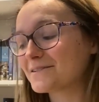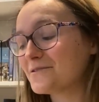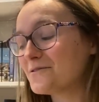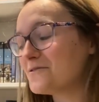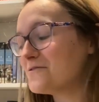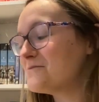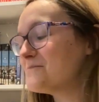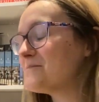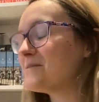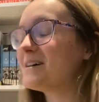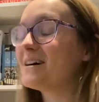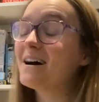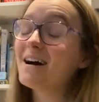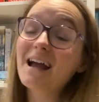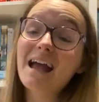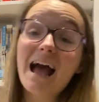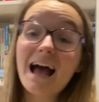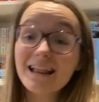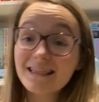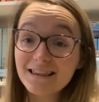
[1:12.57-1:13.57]
all, but I
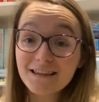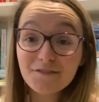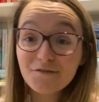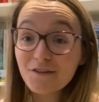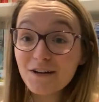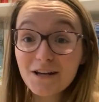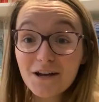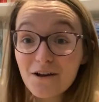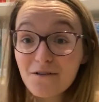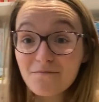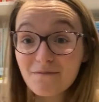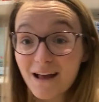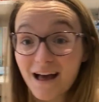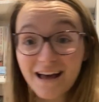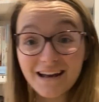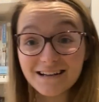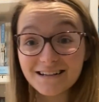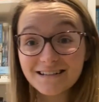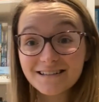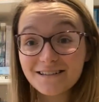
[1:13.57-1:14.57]
had this video
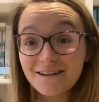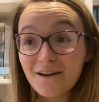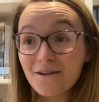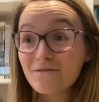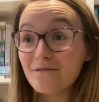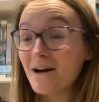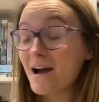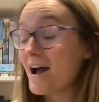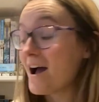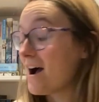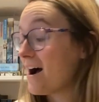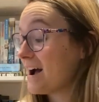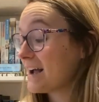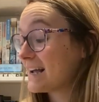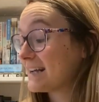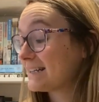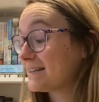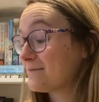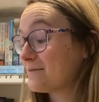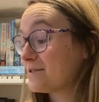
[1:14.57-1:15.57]
planned, so I
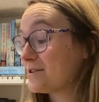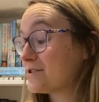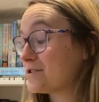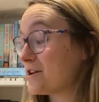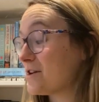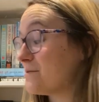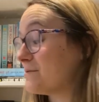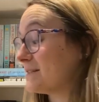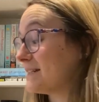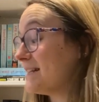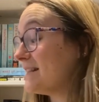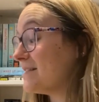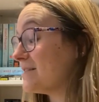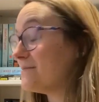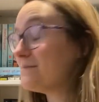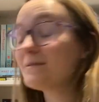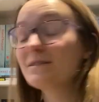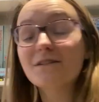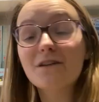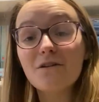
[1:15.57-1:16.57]
guess I'm going to show you what's in them
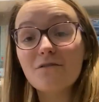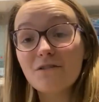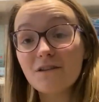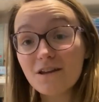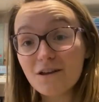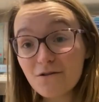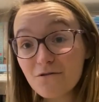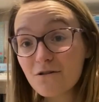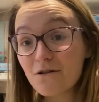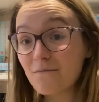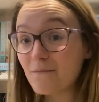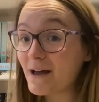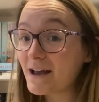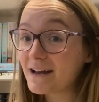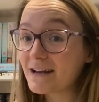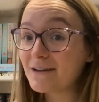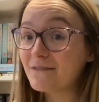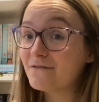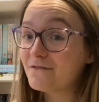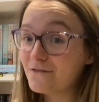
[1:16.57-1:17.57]
so that you can make
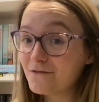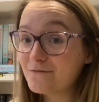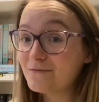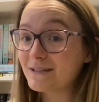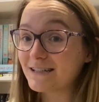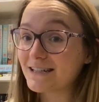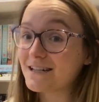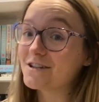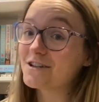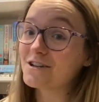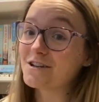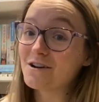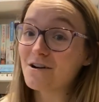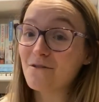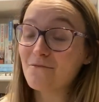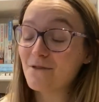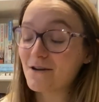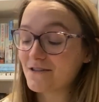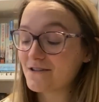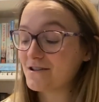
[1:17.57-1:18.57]
an informed decision on
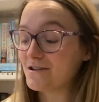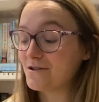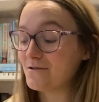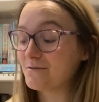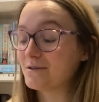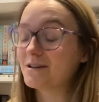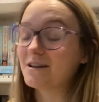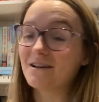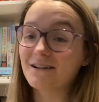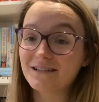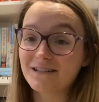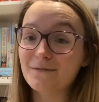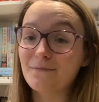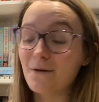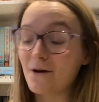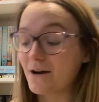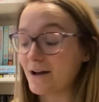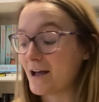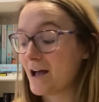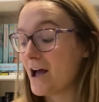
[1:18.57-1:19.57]
whether you would like to
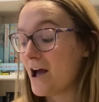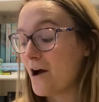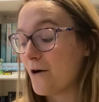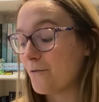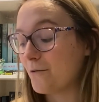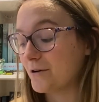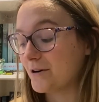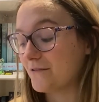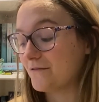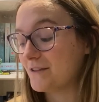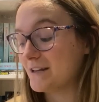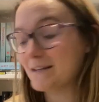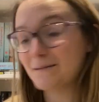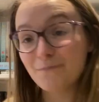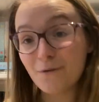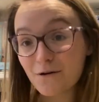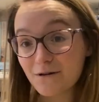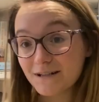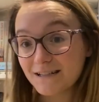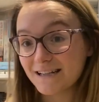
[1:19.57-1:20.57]
buy one of these
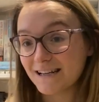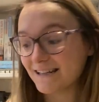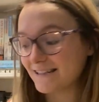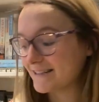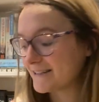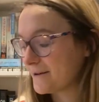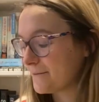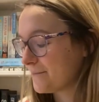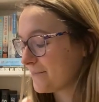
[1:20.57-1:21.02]
boxes.